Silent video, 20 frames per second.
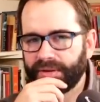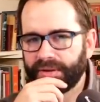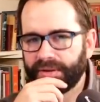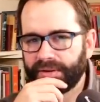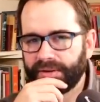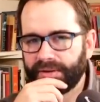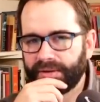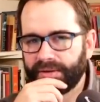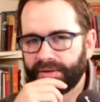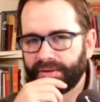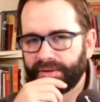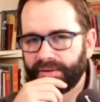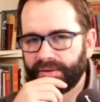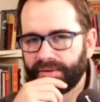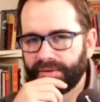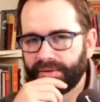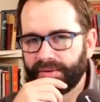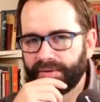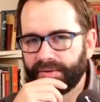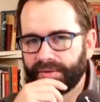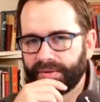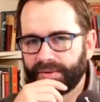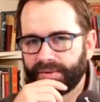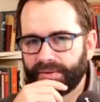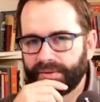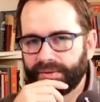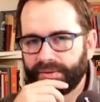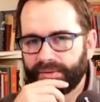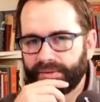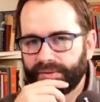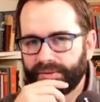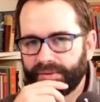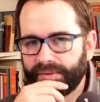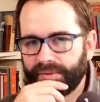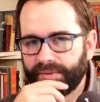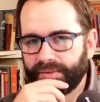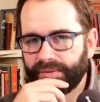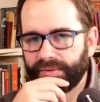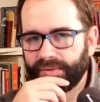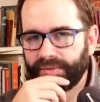
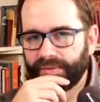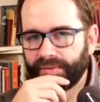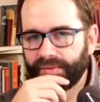No one is speaking in this clip.